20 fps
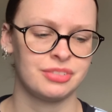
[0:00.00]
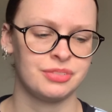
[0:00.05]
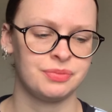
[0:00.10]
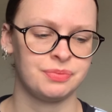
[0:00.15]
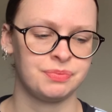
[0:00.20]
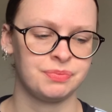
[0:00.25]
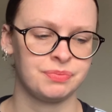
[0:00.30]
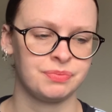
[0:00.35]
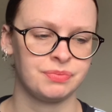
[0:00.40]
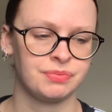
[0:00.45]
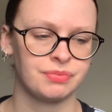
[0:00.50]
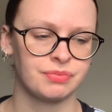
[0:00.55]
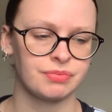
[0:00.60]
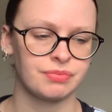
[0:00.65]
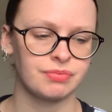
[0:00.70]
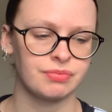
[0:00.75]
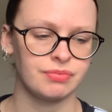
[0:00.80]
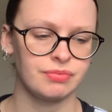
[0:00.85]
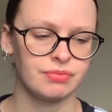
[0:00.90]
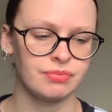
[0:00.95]

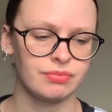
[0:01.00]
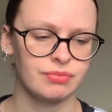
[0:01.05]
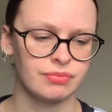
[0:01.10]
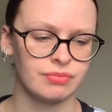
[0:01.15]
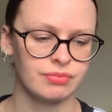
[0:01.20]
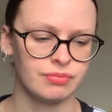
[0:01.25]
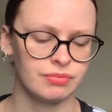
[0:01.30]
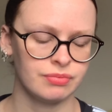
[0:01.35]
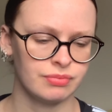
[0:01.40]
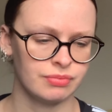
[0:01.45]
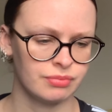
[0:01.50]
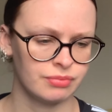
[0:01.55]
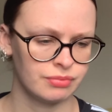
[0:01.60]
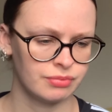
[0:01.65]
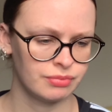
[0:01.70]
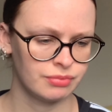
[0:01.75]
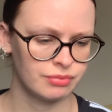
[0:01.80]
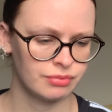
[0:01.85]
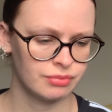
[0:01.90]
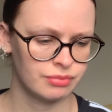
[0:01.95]

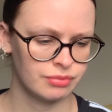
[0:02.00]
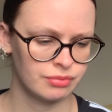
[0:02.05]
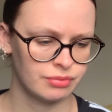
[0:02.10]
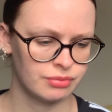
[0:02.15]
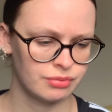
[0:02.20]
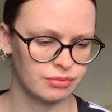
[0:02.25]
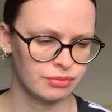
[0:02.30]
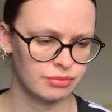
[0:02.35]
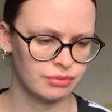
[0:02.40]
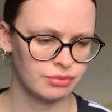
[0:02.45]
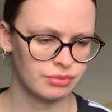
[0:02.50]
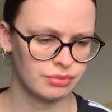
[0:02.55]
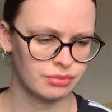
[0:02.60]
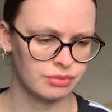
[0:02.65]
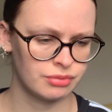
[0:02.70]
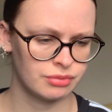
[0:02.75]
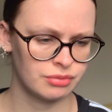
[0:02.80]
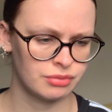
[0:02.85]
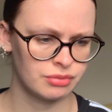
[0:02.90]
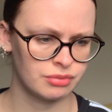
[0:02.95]

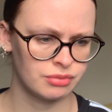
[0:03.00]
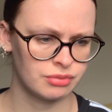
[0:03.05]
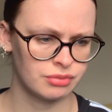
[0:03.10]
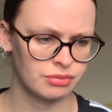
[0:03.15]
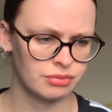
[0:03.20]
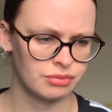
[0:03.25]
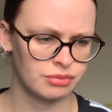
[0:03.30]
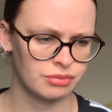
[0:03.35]
No words are spoken by the person on screen.